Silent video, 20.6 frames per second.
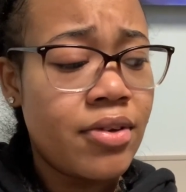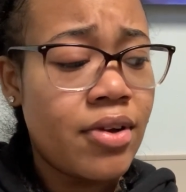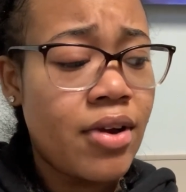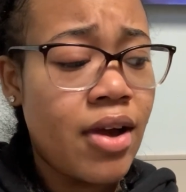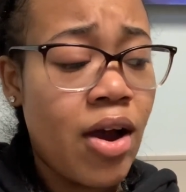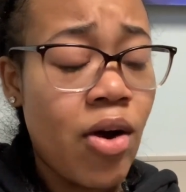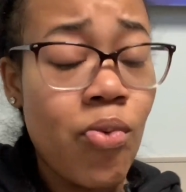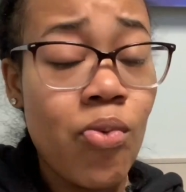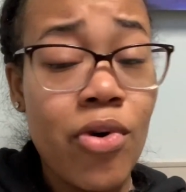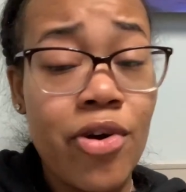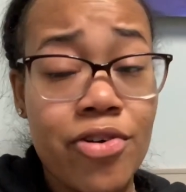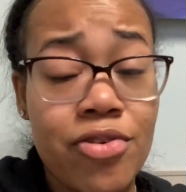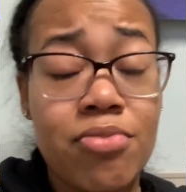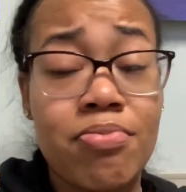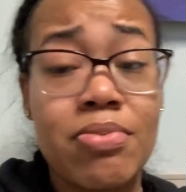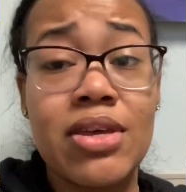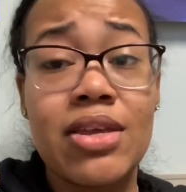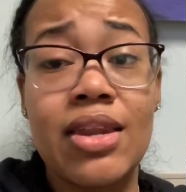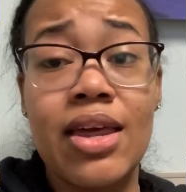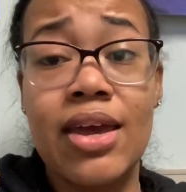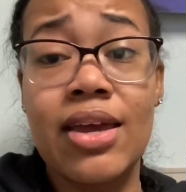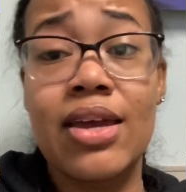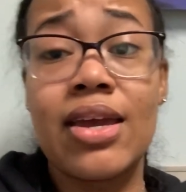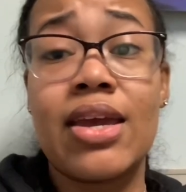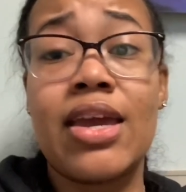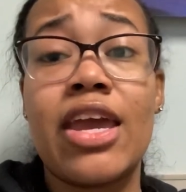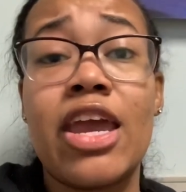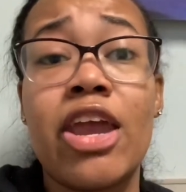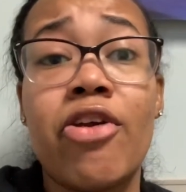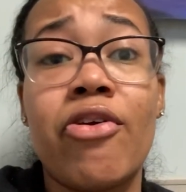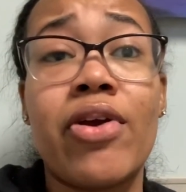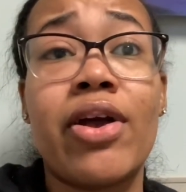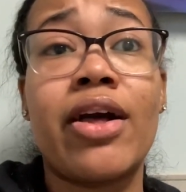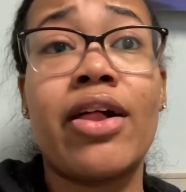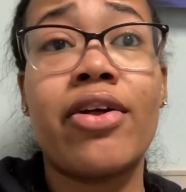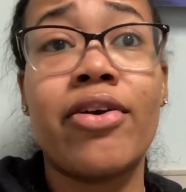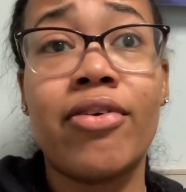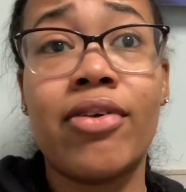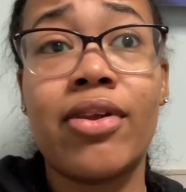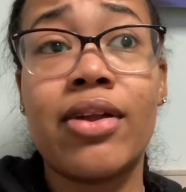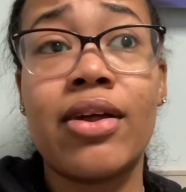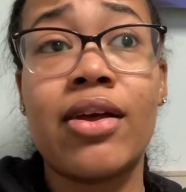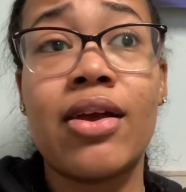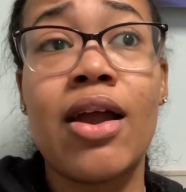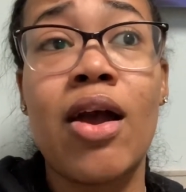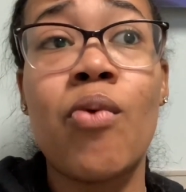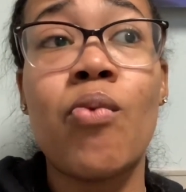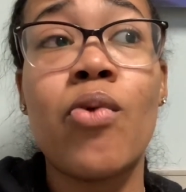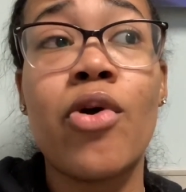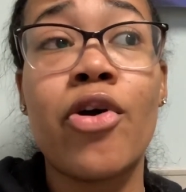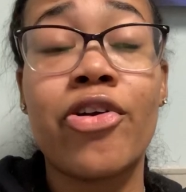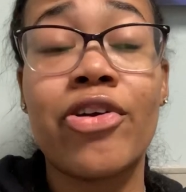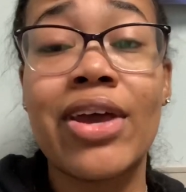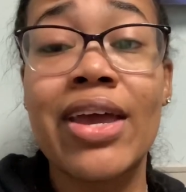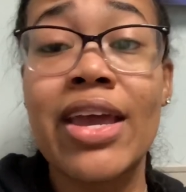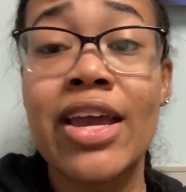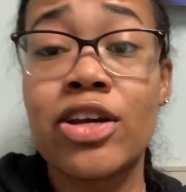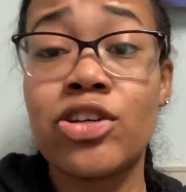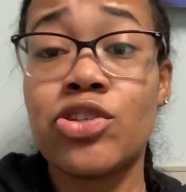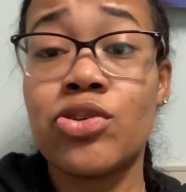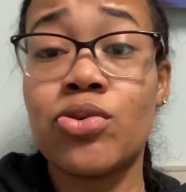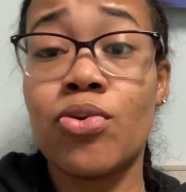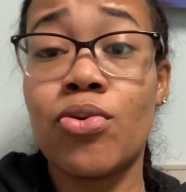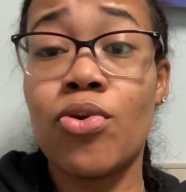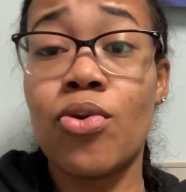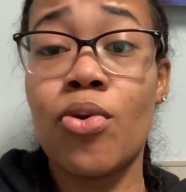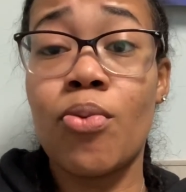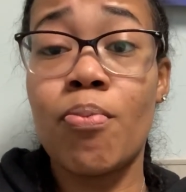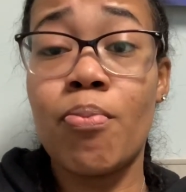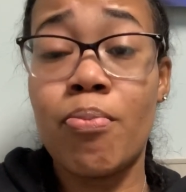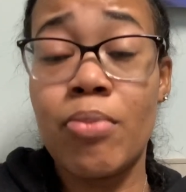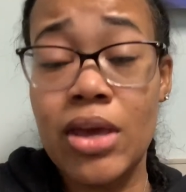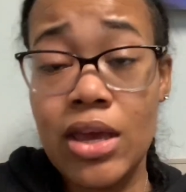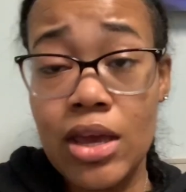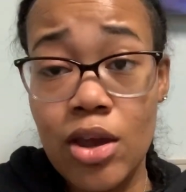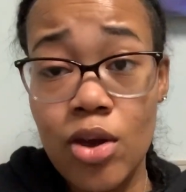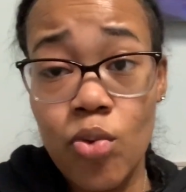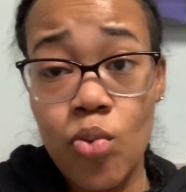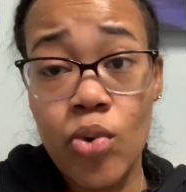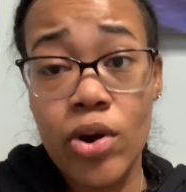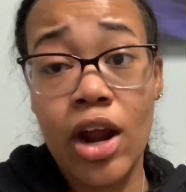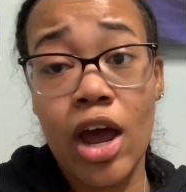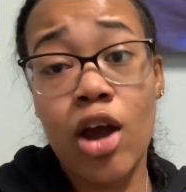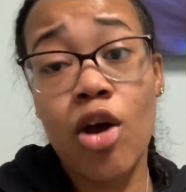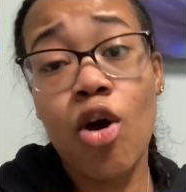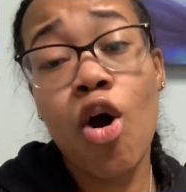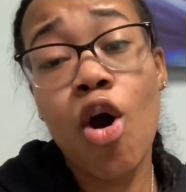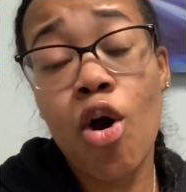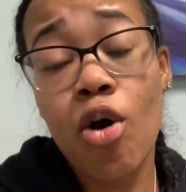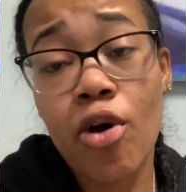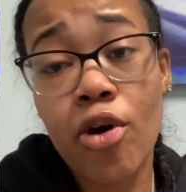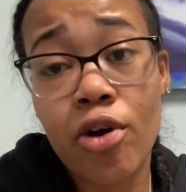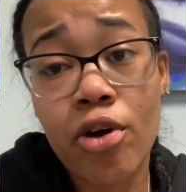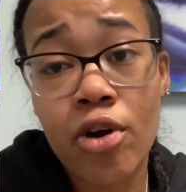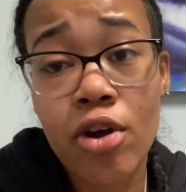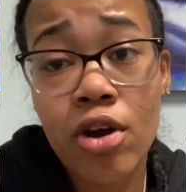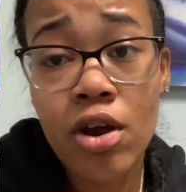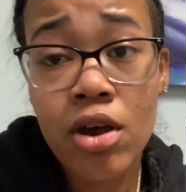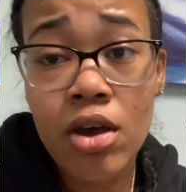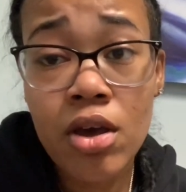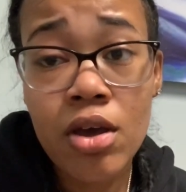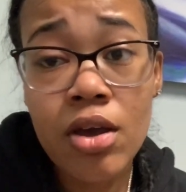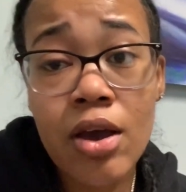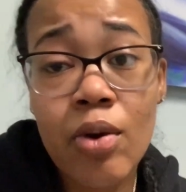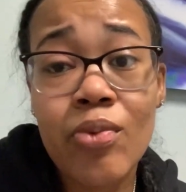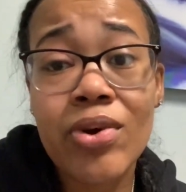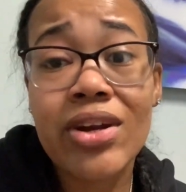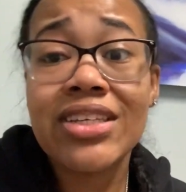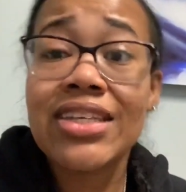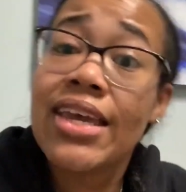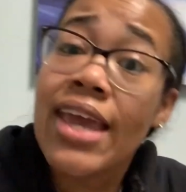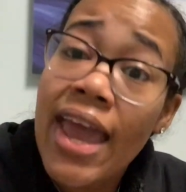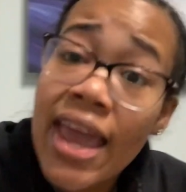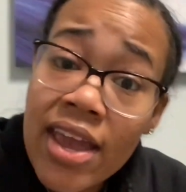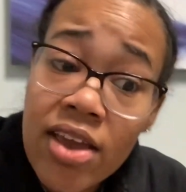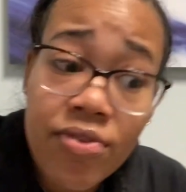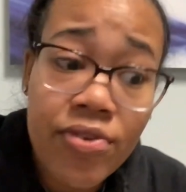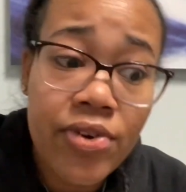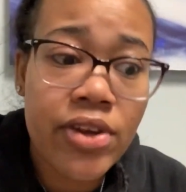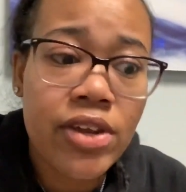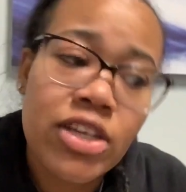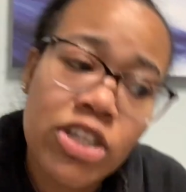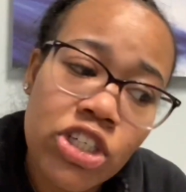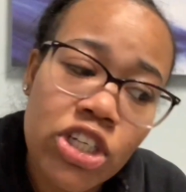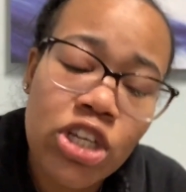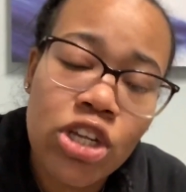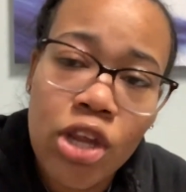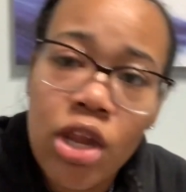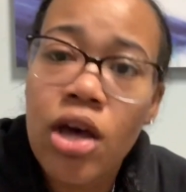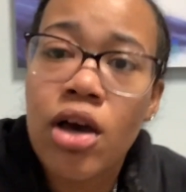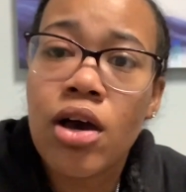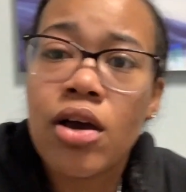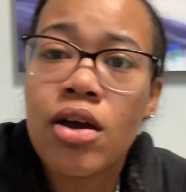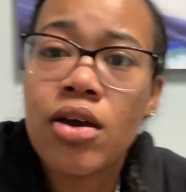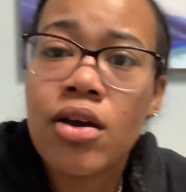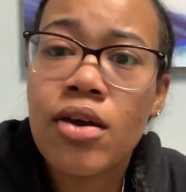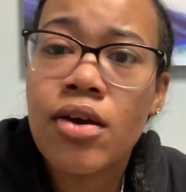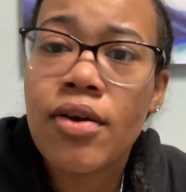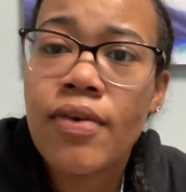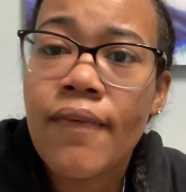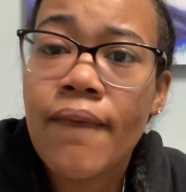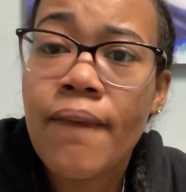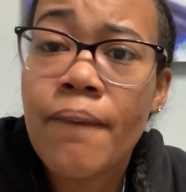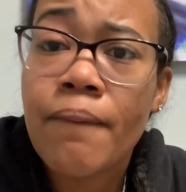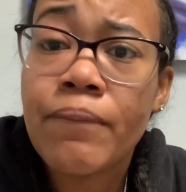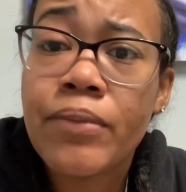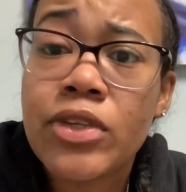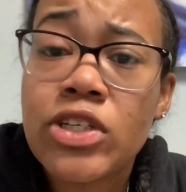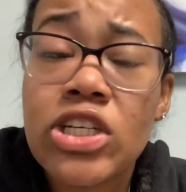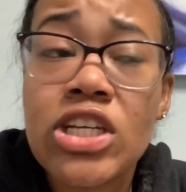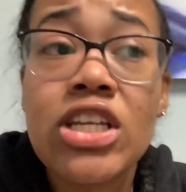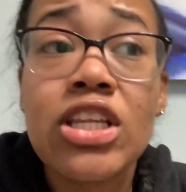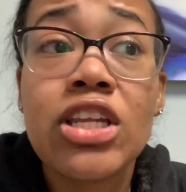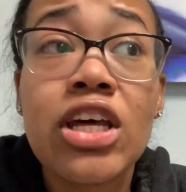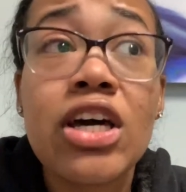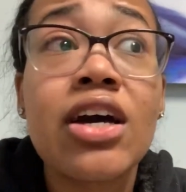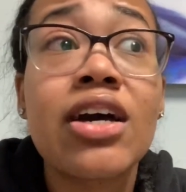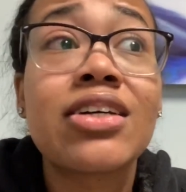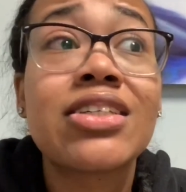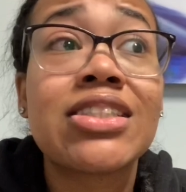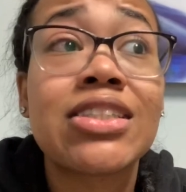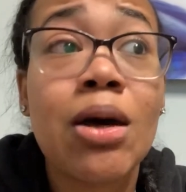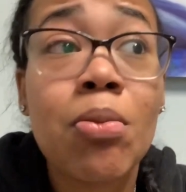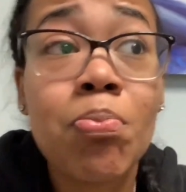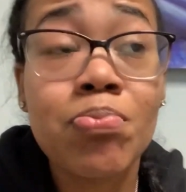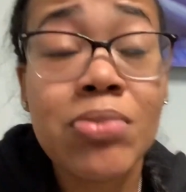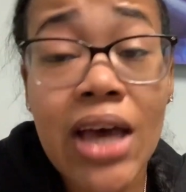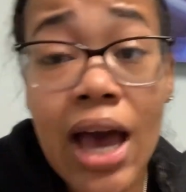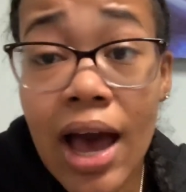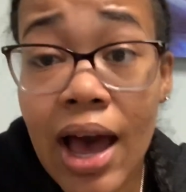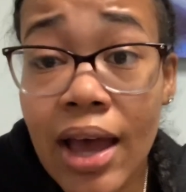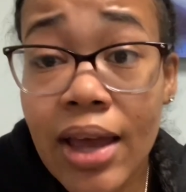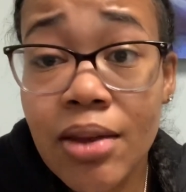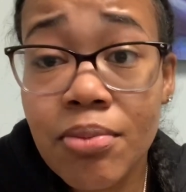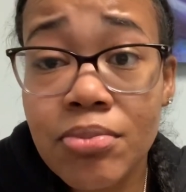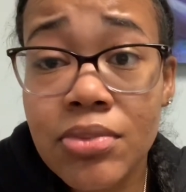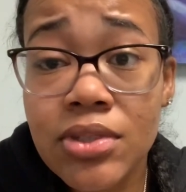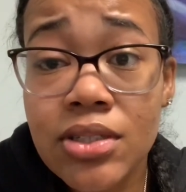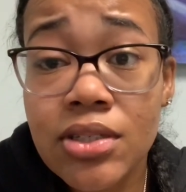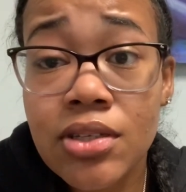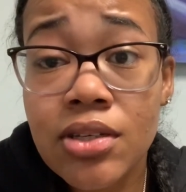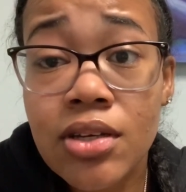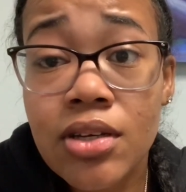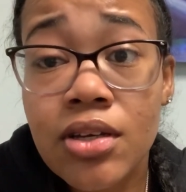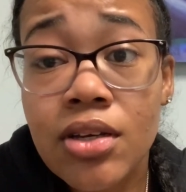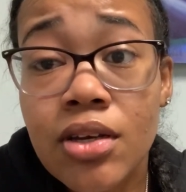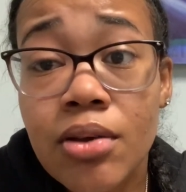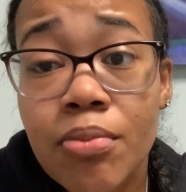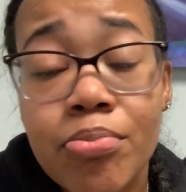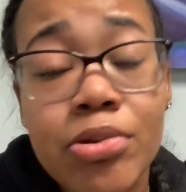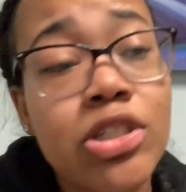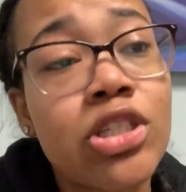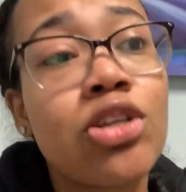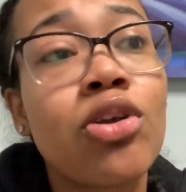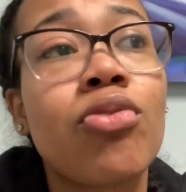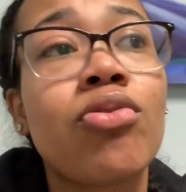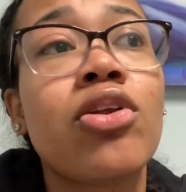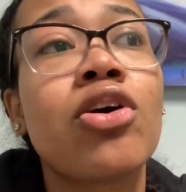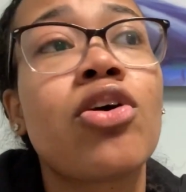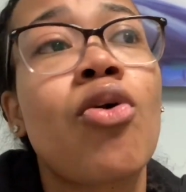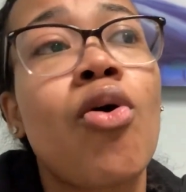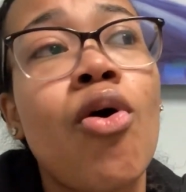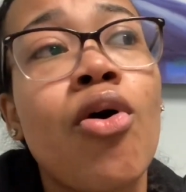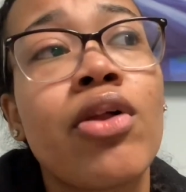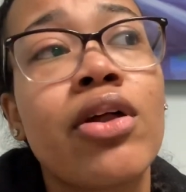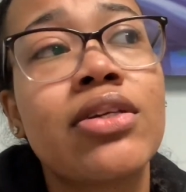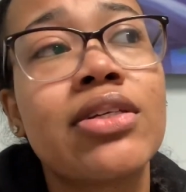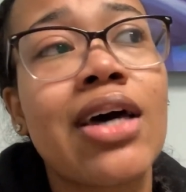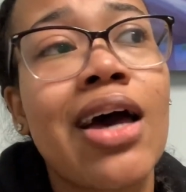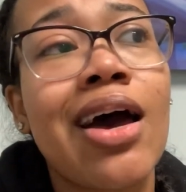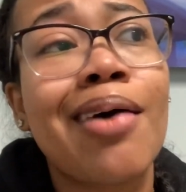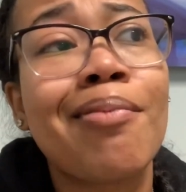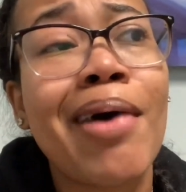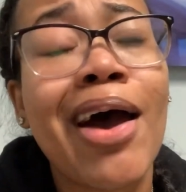I want her to be like hearing clearly. I want her to answer me when I call her. I want to say Ava and she look. She looks sometimes, but she don't look all the time.